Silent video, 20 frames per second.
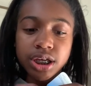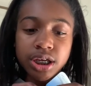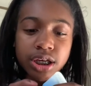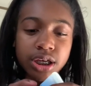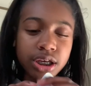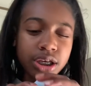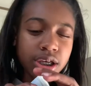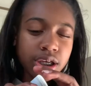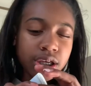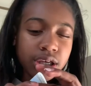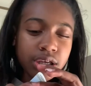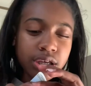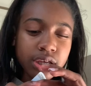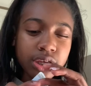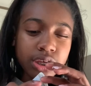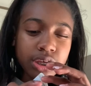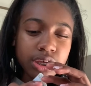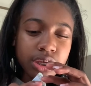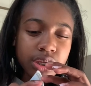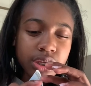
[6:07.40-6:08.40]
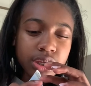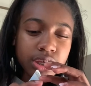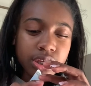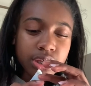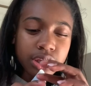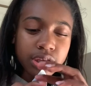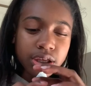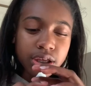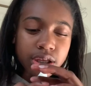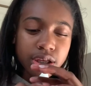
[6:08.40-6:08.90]

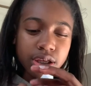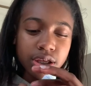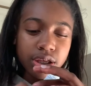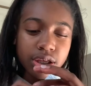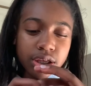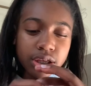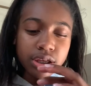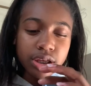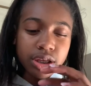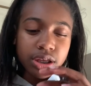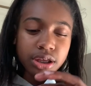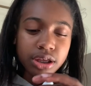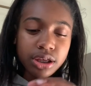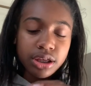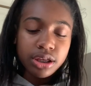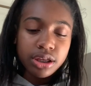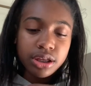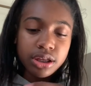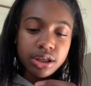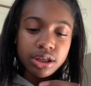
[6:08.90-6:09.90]
(silence)